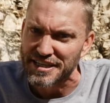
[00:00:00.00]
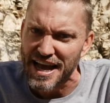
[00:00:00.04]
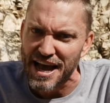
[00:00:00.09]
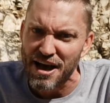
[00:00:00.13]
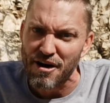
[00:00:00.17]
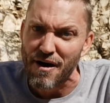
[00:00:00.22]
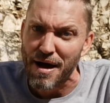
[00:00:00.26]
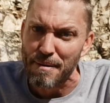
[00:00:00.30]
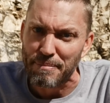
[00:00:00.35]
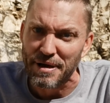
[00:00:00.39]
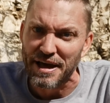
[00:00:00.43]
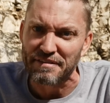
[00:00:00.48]

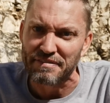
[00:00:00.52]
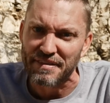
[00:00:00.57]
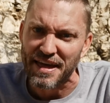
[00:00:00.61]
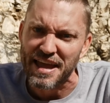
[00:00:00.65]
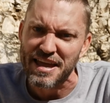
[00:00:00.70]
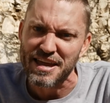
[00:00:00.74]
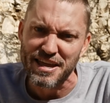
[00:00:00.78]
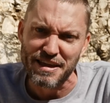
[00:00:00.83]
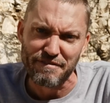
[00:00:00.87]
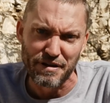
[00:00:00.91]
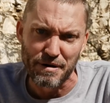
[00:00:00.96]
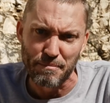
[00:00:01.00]
Now I bet that
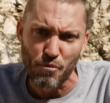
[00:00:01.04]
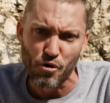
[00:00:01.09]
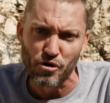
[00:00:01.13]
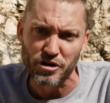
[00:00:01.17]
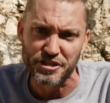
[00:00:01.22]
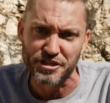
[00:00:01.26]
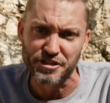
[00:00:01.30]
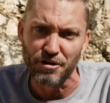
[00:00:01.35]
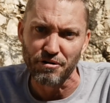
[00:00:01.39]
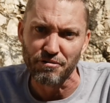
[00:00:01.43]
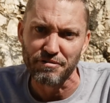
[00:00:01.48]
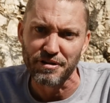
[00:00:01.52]
even more
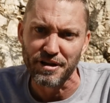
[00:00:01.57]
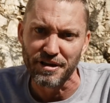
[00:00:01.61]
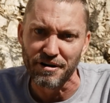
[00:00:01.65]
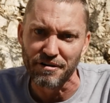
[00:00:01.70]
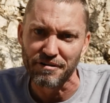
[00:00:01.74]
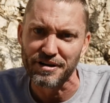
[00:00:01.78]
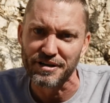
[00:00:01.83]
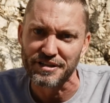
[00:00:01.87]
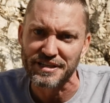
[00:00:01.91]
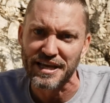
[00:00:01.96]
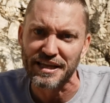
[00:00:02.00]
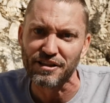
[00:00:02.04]
so, you know,
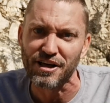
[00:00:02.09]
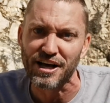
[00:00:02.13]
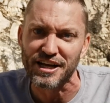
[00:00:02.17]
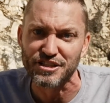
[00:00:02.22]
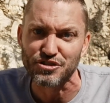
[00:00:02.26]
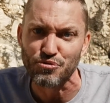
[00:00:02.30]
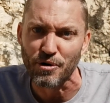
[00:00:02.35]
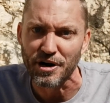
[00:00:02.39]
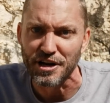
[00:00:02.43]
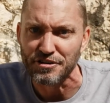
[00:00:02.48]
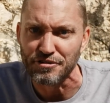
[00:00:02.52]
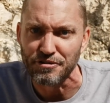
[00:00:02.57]
because they
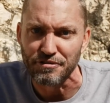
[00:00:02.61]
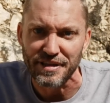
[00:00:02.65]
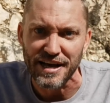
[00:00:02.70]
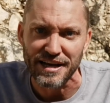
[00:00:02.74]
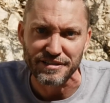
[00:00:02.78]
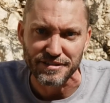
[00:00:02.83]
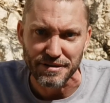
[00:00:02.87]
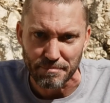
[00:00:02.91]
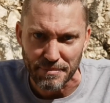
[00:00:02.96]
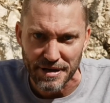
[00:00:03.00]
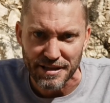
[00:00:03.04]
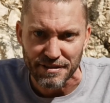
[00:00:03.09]
lost
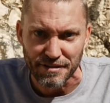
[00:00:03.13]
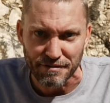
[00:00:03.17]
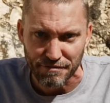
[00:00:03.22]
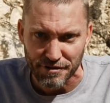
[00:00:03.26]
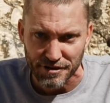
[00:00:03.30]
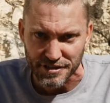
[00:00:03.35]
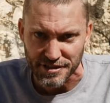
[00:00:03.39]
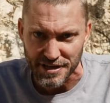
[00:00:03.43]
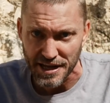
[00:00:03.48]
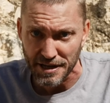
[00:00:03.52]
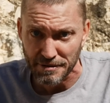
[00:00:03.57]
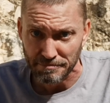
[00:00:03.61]
22,000 men the
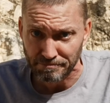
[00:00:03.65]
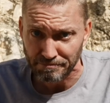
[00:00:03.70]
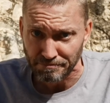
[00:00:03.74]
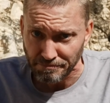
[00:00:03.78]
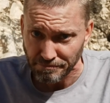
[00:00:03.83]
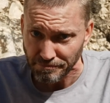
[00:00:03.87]
first day.